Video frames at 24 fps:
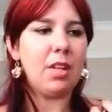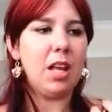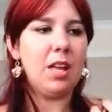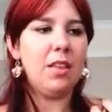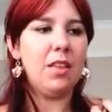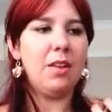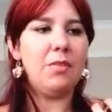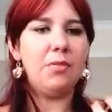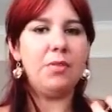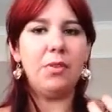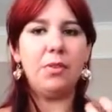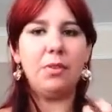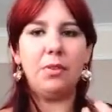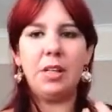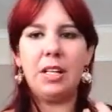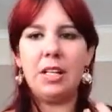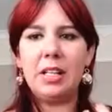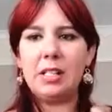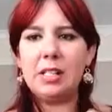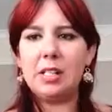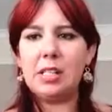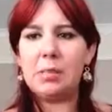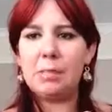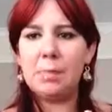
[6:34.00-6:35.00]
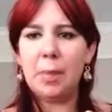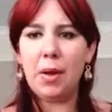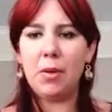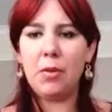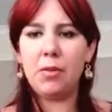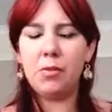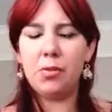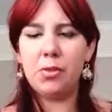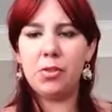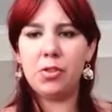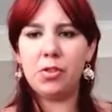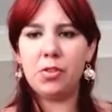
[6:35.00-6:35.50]
they feel really
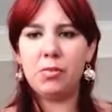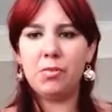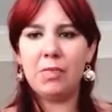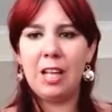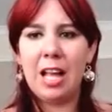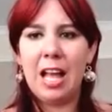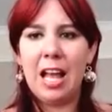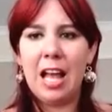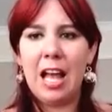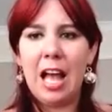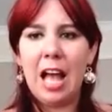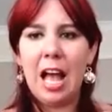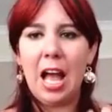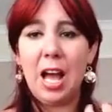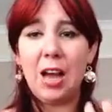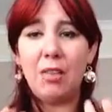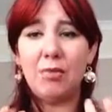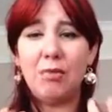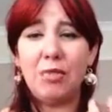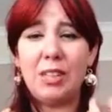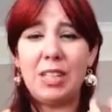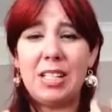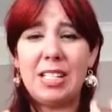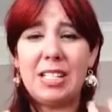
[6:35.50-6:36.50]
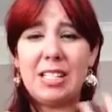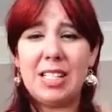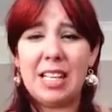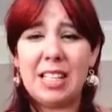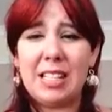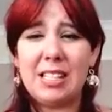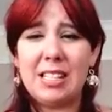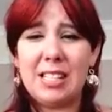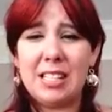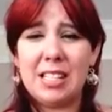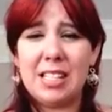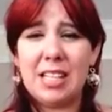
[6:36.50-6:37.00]
exposed and really
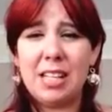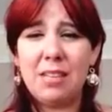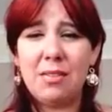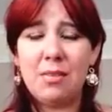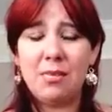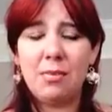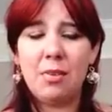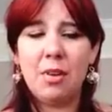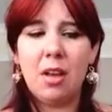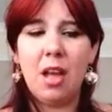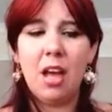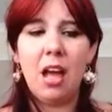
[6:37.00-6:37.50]
sensitive,